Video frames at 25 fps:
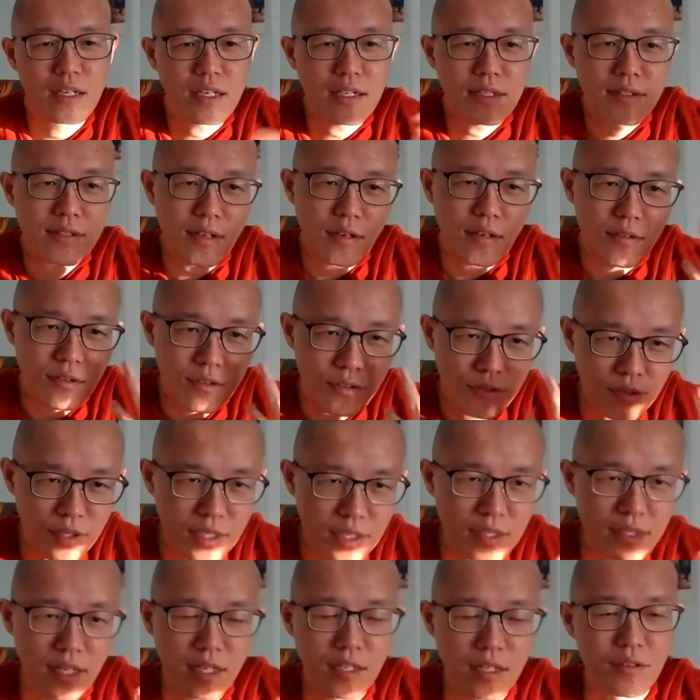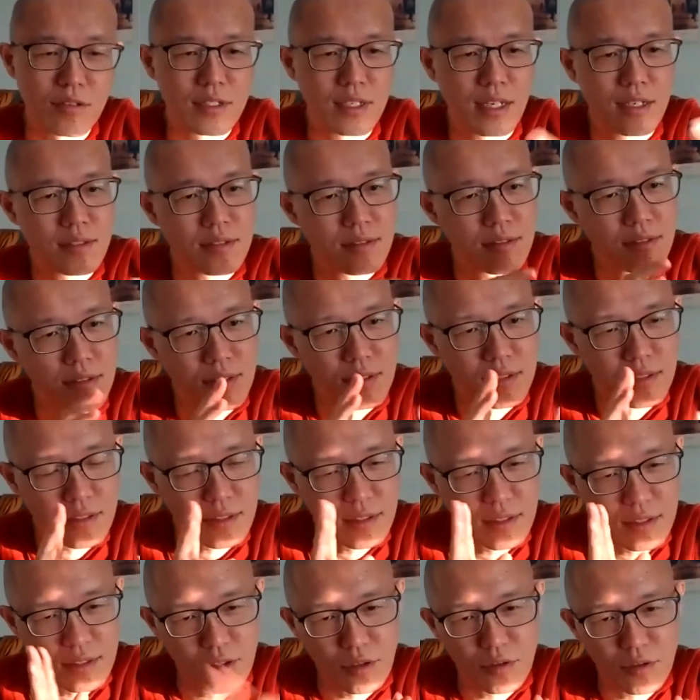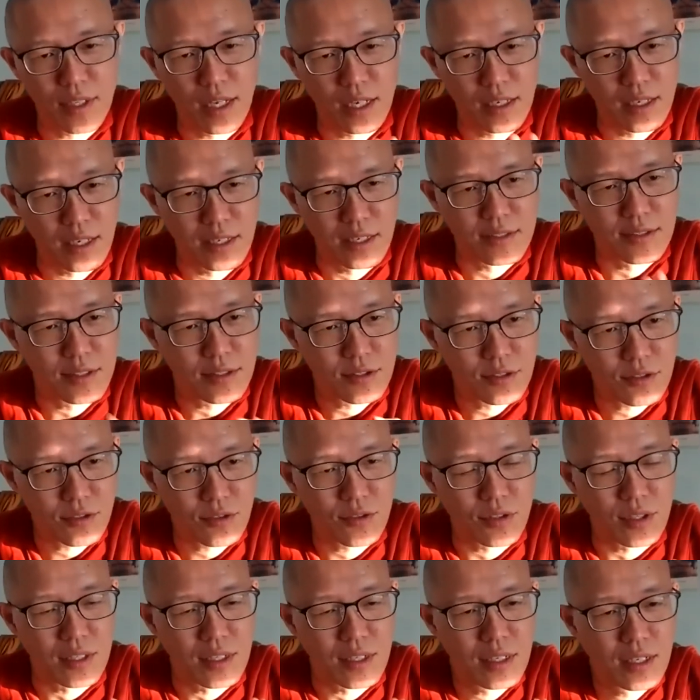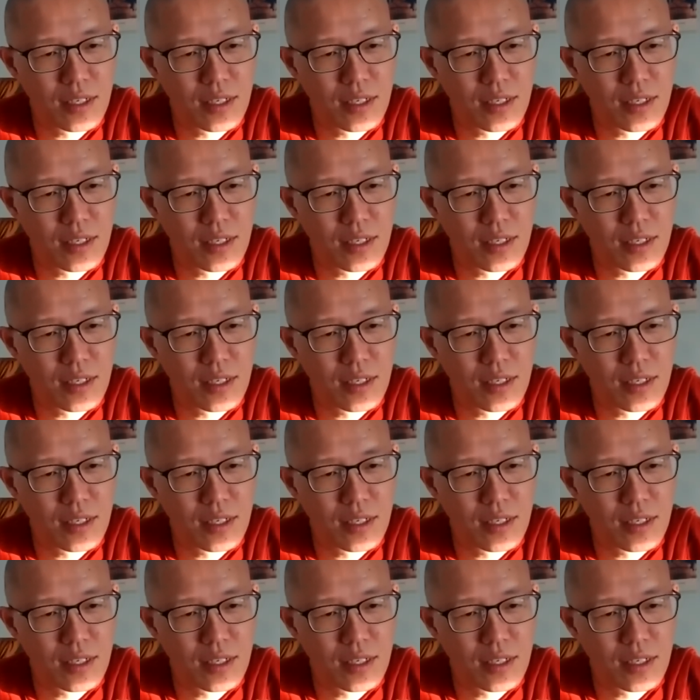list out three, then you just know that there's these three.